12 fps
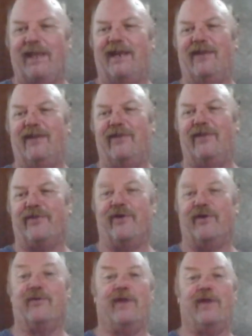into the
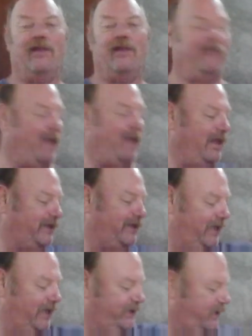third rail of
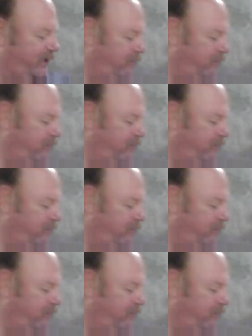politics. Good